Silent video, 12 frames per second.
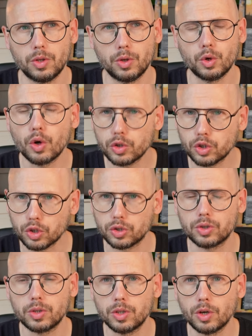You're not just,
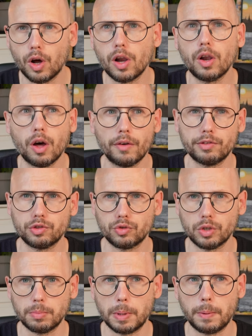you're not a live
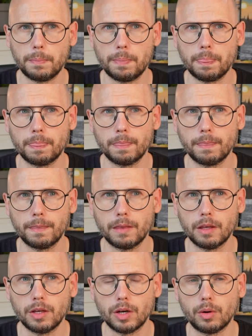streamer
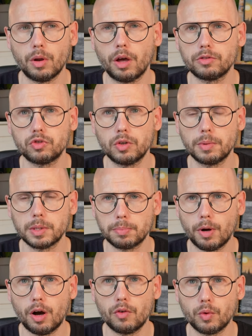you know, live streaming is
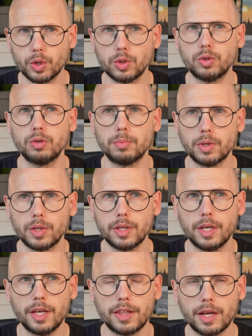part of what you do, but
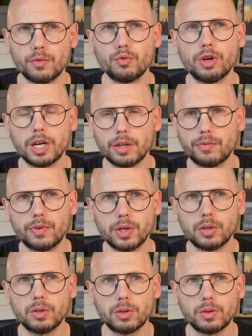they really
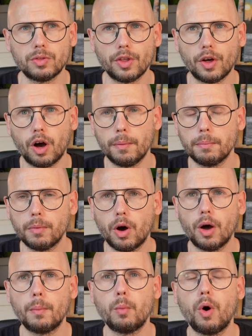feel that I'm,
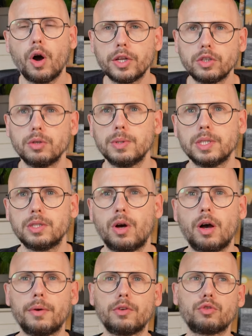I'm what I do is
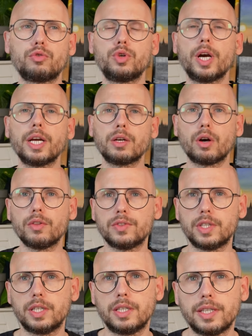I create
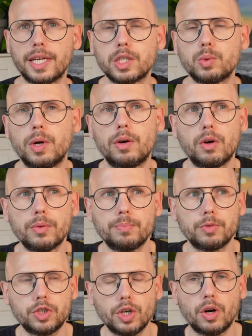content and that's where I
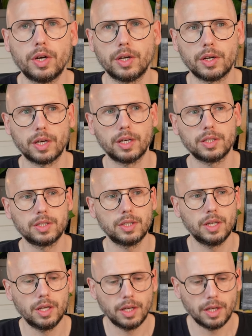shine, I guess.